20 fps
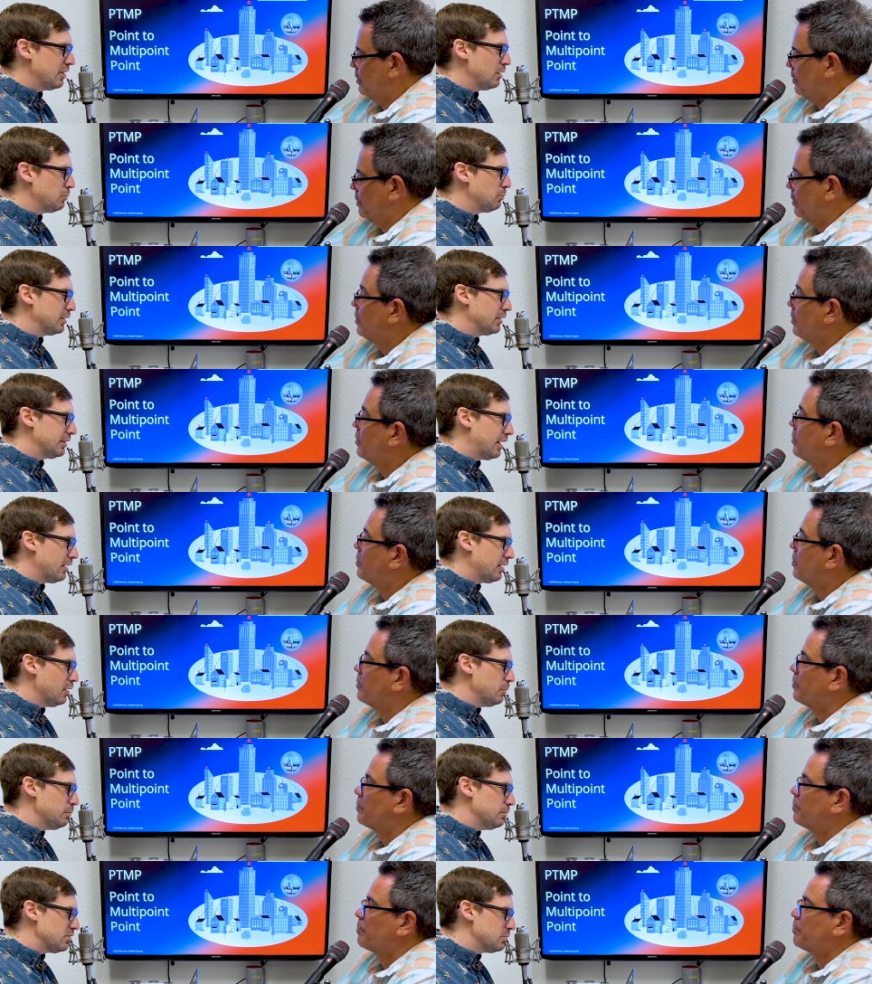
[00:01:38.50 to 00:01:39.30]
Speaker 1: bring that
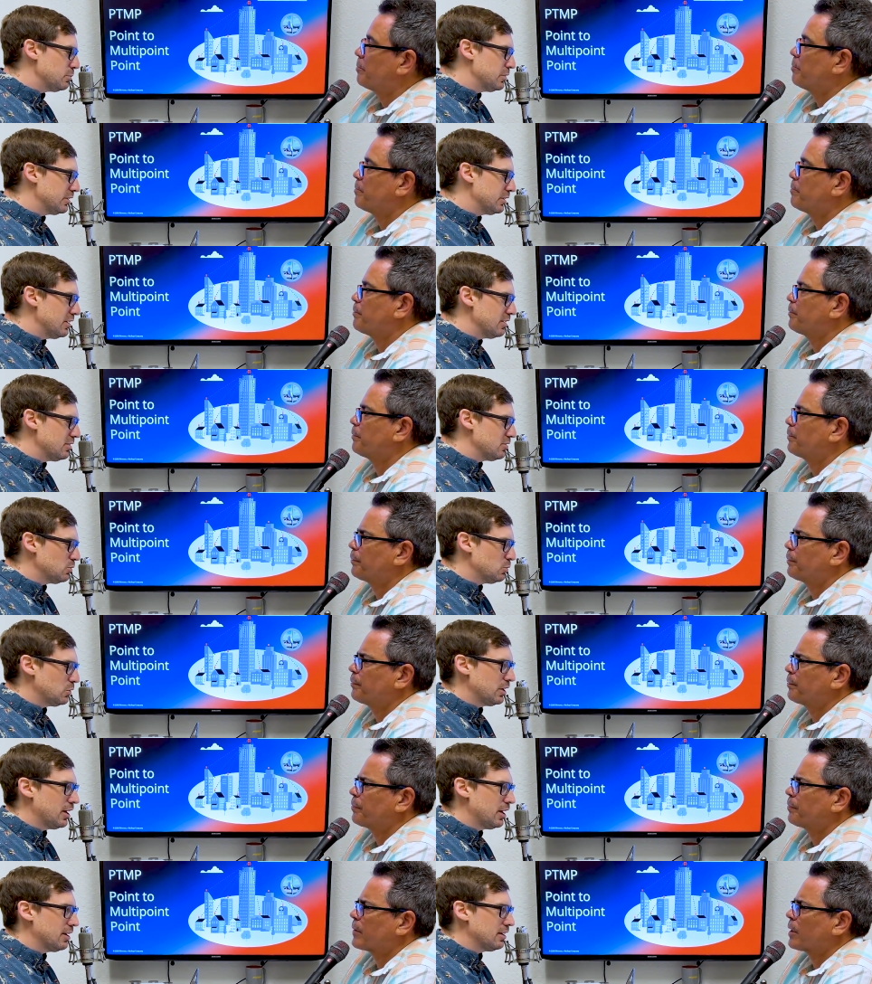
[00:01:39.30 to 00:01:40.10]
up is because
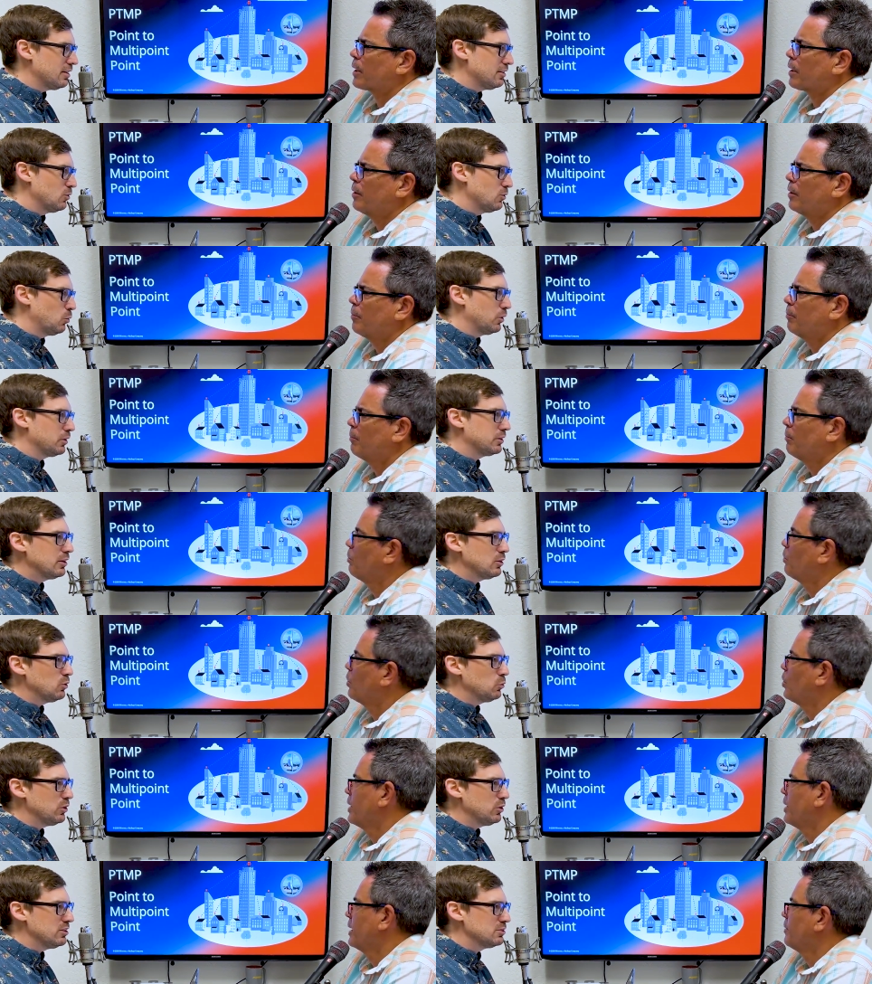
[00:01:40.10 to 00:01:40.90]
when I worked at a
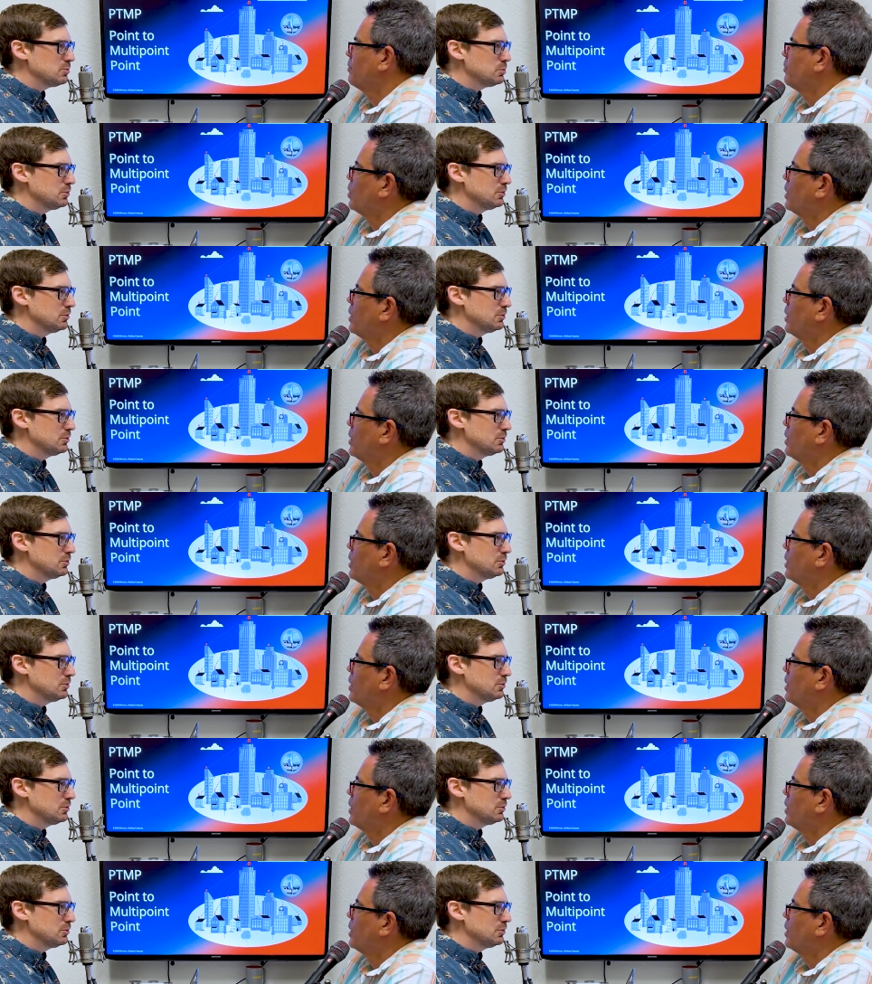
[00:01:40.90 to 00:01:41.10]
WISP,